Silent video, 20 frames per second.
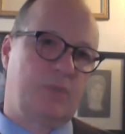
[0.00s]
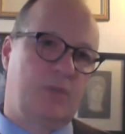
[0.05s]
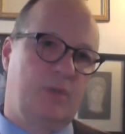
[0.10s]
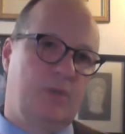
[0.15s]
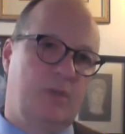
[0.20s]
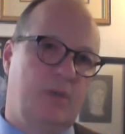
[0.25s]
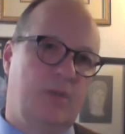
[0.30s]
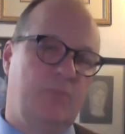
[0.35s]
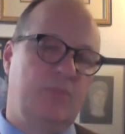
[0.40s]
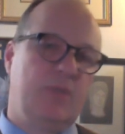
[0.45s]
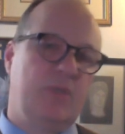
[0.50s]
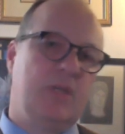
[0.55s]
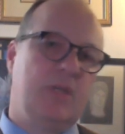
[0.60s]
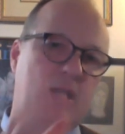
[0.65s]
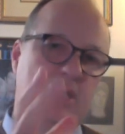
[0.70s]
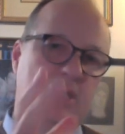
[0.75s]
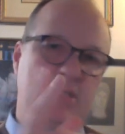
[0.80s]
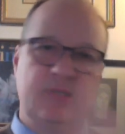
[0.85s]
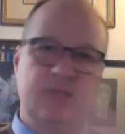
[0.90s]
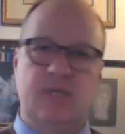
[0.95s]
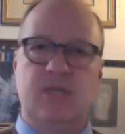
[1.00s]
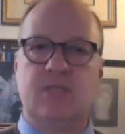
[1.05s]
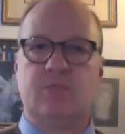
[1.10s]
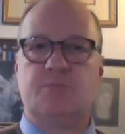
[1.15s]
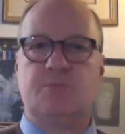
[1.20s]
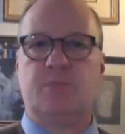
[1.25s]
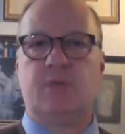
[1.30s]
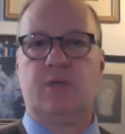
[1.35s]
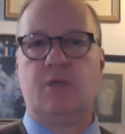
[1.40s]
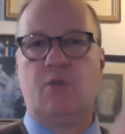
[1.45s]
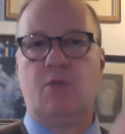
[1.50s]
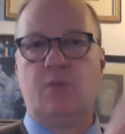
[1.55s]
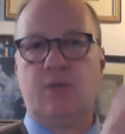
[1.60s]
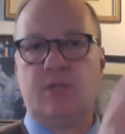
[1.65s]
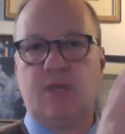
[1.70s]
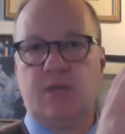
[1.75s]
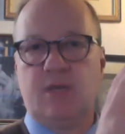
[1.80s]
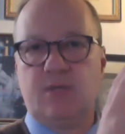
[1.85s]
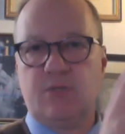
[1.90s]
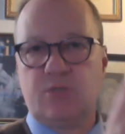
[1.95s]
um, the United States, by going
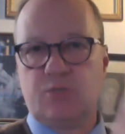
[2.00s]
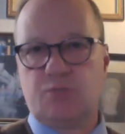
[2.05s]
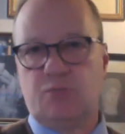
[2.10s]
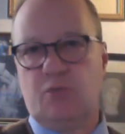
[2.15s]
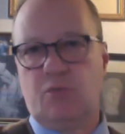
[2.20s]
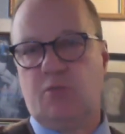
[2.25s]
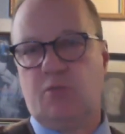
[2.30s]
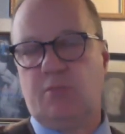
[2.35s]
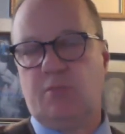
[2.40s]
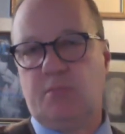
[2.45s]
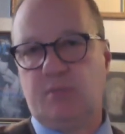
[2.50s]
down this road, by